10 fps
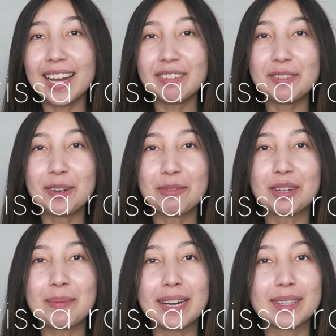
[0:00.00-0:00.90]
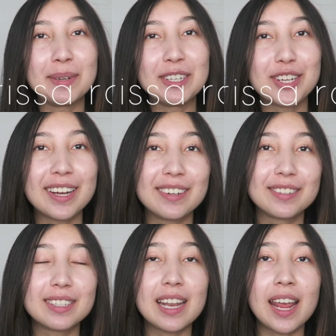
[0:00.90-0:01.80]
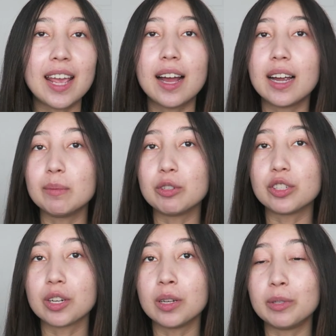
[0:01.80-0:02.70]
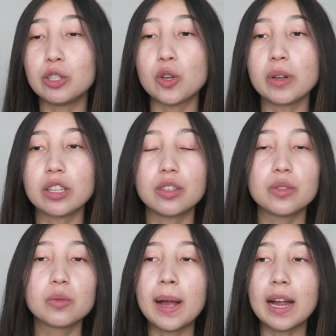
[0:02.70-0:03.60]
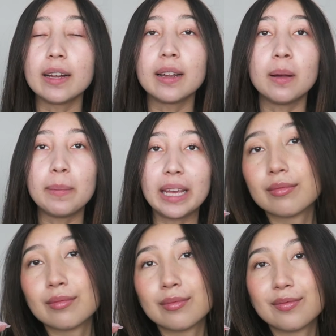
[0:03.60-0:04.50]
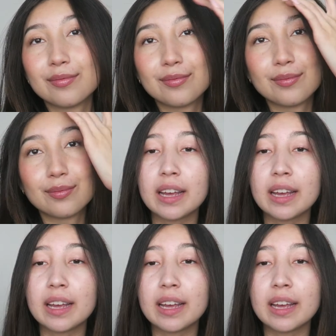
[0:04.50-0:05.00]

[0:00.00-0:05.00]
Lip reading: everyone, welcome back to my channel. Today I'm just going to be showing you my makeup routine.